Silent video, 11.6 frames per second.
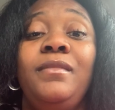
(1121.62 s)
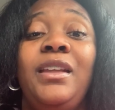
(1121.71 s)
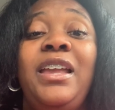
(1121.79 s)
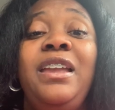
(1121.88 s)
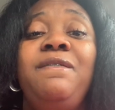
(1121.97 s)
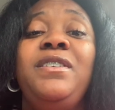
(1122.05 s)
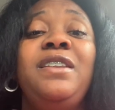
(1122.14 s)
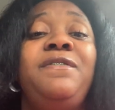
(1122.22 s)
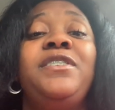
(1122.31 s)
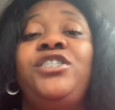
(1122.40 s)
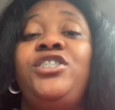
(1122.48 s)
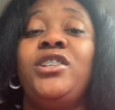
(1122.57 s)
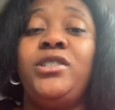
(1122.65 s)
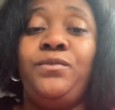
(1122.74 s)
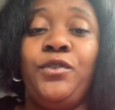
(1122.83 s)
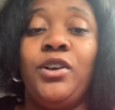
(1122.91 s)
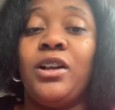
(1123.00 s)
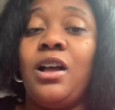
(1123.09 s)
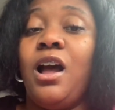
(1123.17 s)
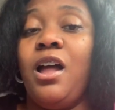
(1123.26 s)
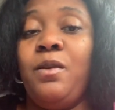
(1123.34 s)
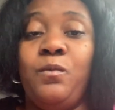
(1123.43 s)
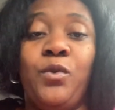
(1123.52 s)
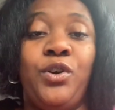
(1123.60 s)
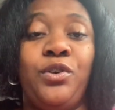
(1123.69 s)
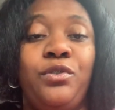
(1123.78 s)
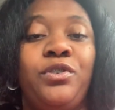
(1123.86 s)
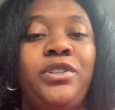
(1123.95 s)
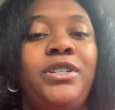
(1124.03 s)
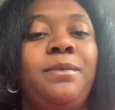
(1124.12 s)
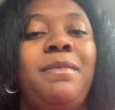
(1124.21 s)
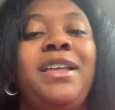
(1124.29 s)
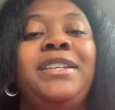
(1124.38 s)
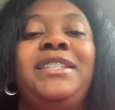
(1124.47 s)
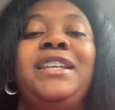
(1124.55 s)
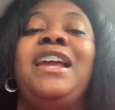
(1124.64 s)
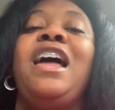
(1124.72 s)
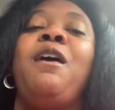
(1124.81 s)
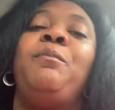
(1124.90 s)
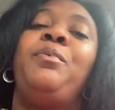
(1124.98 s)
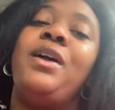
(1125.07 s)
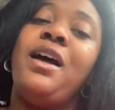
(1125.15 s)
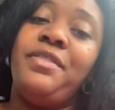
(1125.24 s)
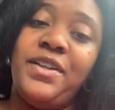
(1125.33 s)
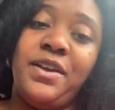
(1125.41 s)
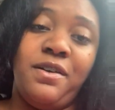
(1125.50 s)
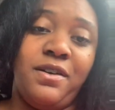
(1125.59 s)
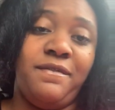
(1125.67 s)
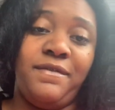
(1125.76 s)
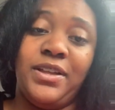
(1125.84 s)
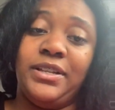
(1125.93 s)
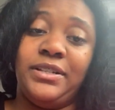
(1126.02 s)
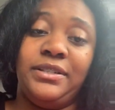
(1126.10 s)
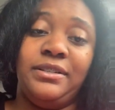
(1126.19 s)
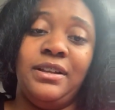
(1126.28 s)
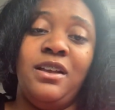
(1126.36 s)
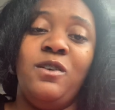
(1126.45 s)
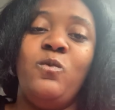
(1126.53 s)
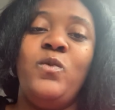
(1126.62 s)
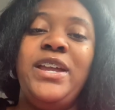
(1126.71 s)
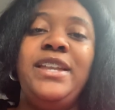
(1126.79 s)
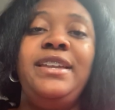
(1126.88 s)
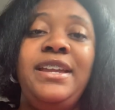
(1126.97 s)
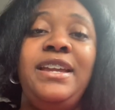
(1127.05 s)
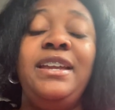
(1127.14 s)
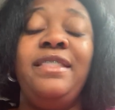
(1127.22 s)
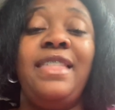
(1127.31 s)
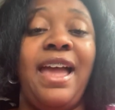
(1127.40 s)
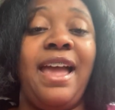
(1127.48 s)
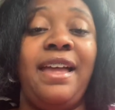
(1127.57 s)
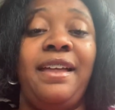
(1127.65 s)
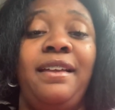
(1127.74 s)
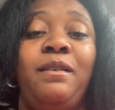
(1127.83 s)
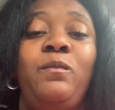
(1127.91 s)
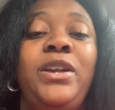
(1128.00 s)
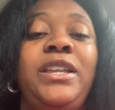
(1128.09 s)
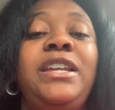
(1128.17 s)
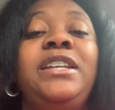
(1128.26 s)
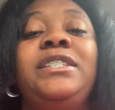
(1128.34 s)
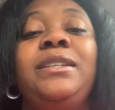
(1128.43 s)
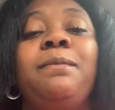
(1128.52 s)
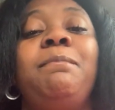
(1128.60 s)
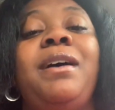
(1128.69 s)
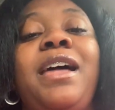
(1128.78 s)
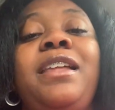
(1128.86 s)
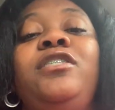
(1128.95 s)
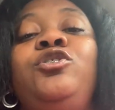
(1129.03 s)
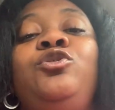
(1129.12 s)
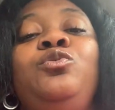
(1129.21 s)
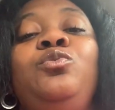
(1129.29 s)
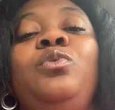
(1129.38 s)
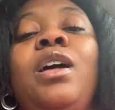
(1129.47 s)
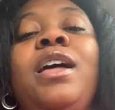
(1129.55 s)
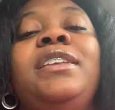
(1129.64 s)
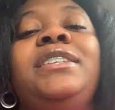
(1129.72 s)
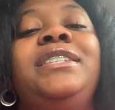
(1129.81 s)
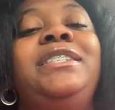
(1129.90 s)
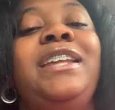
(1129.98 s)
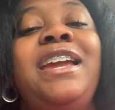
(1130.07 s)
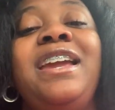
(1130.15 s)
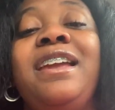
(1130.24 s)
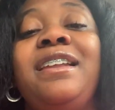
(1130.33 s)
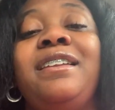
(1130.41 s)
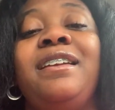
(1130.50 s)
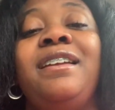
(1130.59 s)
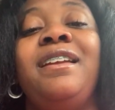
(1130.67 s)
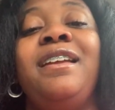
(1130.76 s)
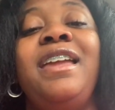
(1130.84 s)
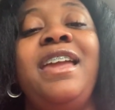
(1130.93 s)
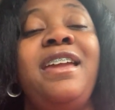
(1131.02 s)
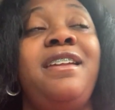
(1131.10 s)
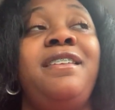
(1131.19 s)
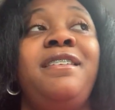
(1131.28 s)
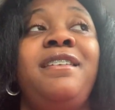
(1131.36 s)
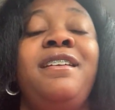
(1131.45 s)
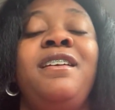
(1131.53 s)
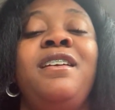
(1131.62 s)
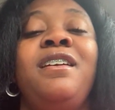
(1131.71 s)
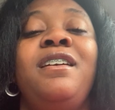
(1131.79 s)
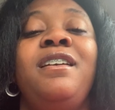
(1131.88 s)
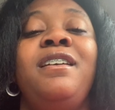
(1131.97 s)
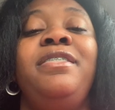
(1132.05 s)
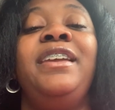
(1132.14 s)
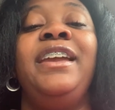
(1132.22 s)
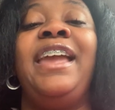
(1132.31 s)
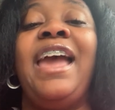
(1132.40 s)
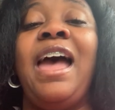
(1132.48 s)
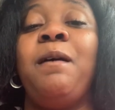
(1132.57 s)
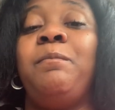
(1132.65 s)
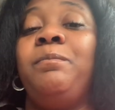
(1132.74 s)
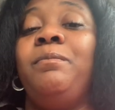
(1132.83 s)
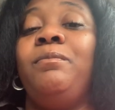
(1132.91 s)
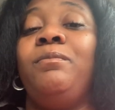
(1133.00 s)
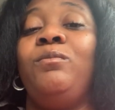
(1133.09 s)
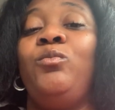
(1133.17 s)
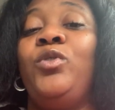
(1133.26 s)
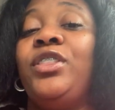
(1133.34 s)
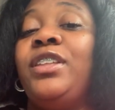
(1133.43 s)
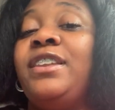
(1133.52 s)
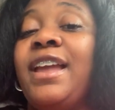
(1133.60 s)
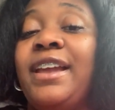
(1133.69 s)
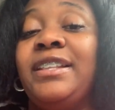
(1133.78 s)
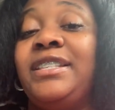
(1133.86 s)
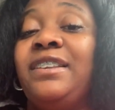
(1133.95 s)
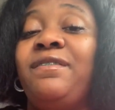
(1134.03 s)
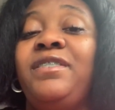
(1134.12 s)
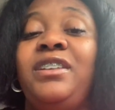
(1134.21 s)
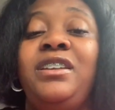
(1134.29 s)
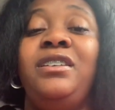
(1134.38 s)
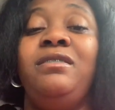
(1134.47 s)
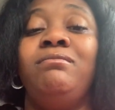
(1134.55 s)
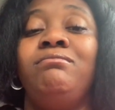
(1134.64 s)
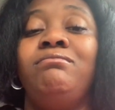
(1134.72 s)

Even if it's just for a kind word or somebody saying how proud they are of us. We need that. We need somebody to stand in the gap where the negativity